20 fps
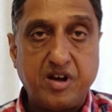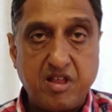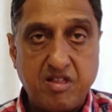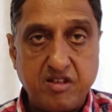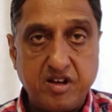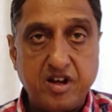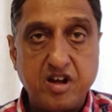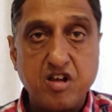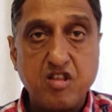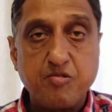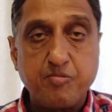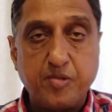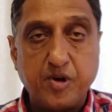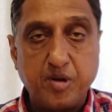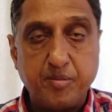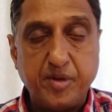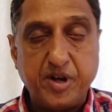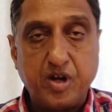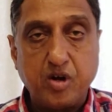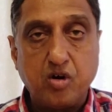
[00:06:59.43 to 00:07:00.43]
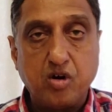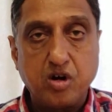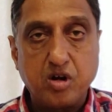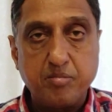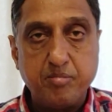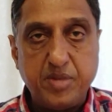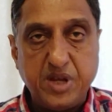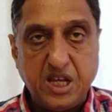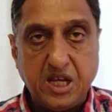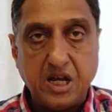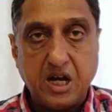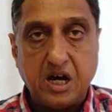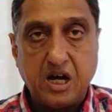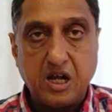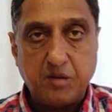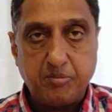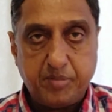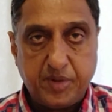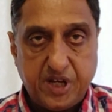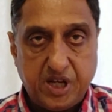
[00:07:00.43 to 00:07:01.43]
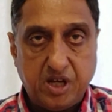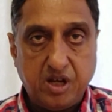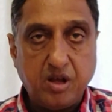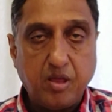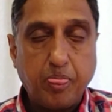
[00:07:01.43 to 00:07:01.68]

residence permit, or a BRP.